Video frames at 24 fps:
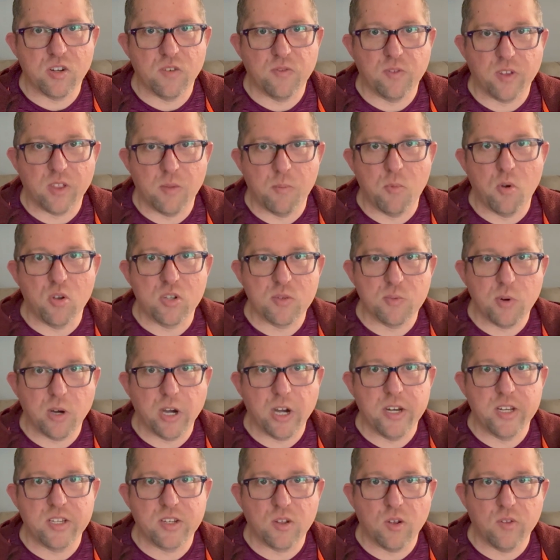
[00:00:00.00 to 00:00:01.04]
for the most part, you
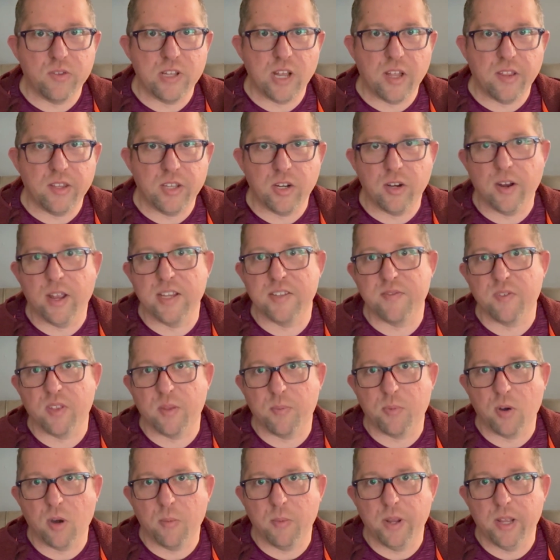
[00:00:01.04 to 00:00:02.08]
just go down there, you ask for the
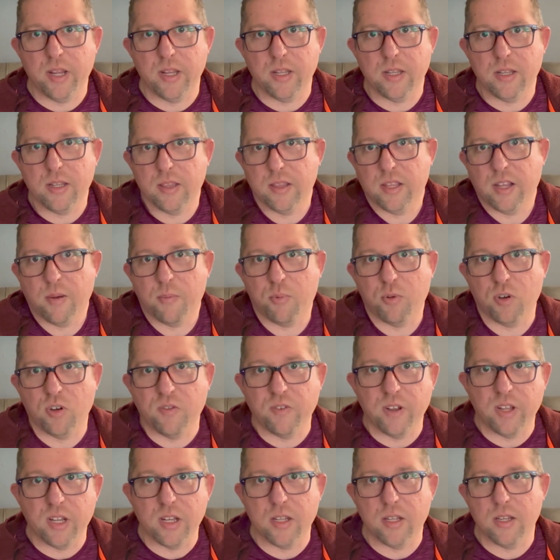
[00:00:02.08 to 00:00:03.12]
permit, they approve
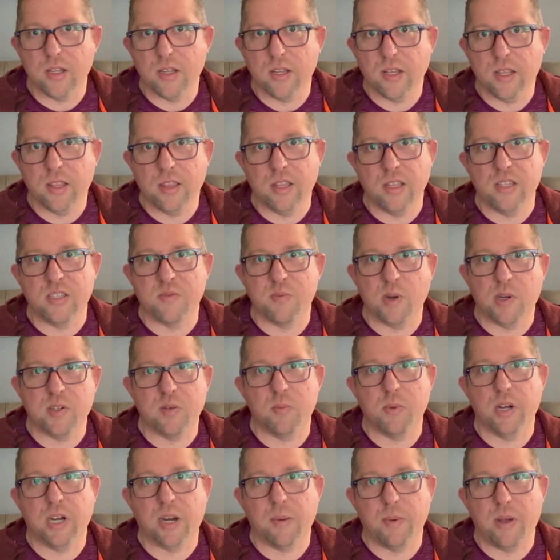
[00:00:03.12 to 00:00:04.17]
it, and the inspector
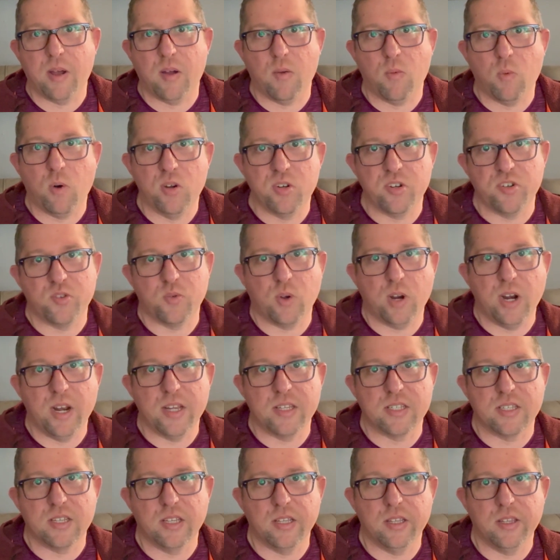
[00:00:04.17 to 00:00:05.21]
might come out once or
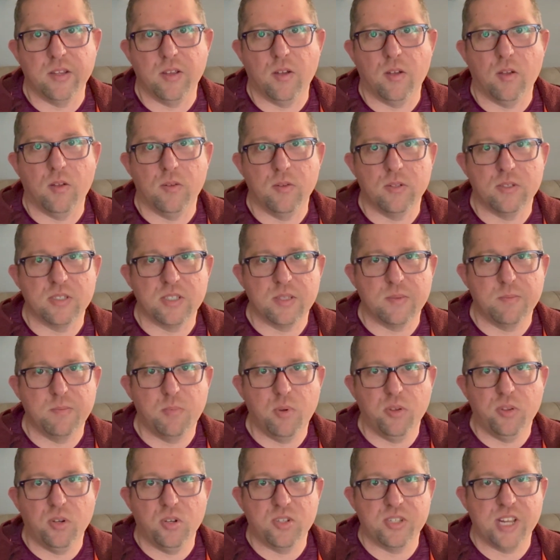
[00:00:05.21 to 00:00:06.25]
twice and they'll
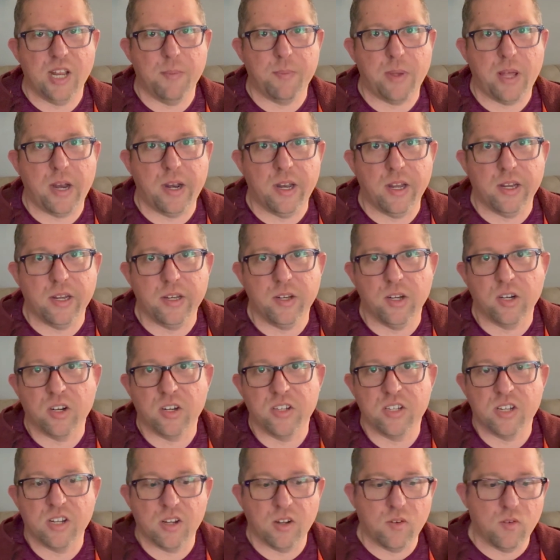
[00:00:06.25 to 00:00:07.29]
put their stamp on it and you're good to
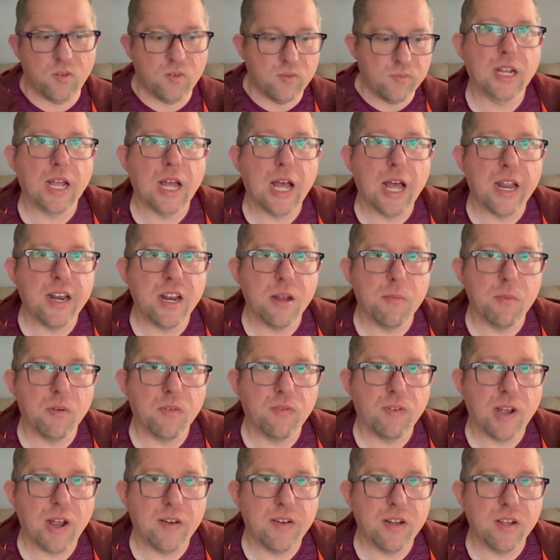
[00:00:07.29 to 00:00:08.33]
go. Con number
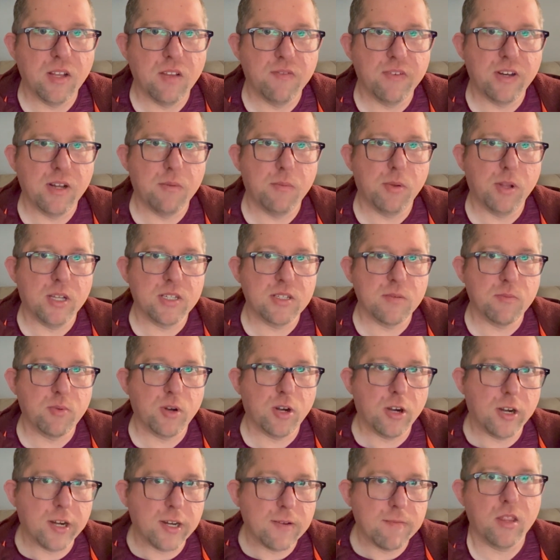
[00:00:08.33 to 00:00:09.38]
5 to living in Pleasant
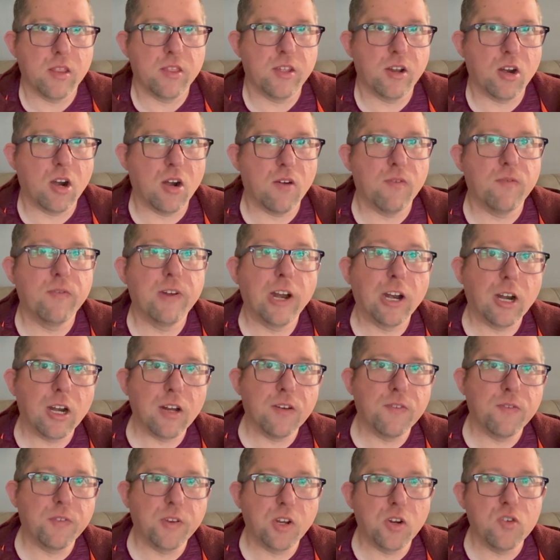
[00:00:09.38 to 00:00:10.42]
Prairie, there are very
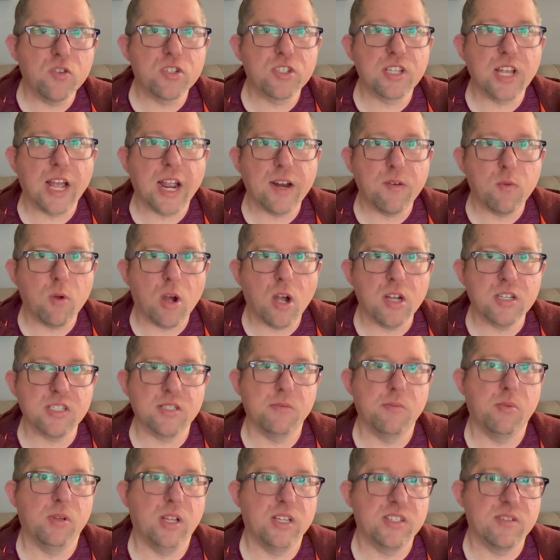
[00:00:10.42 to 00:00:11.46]
few sidewalks in
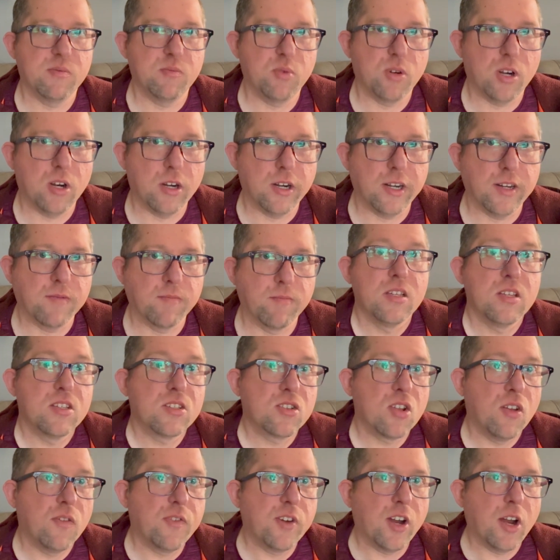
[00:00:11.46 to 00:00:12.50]
Pleasant Prairie.
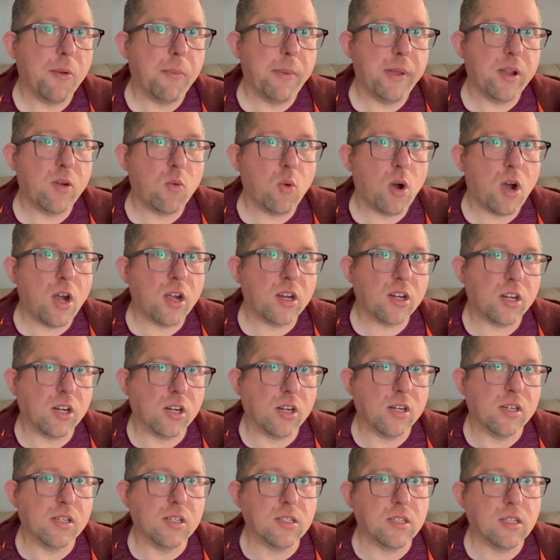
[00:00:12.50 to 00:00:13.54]
So if you're a big
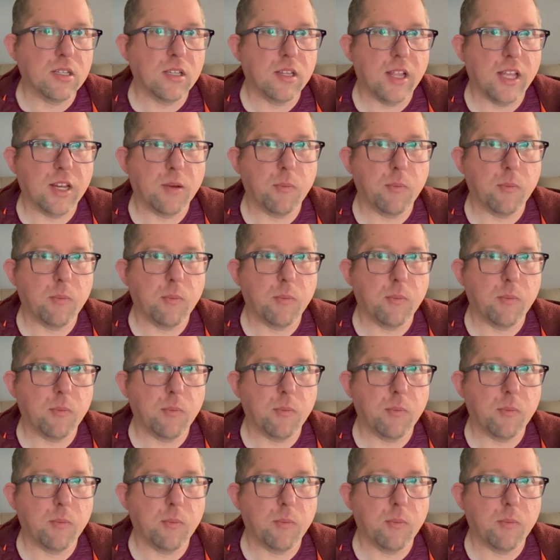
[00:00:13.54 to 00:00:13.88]
walker like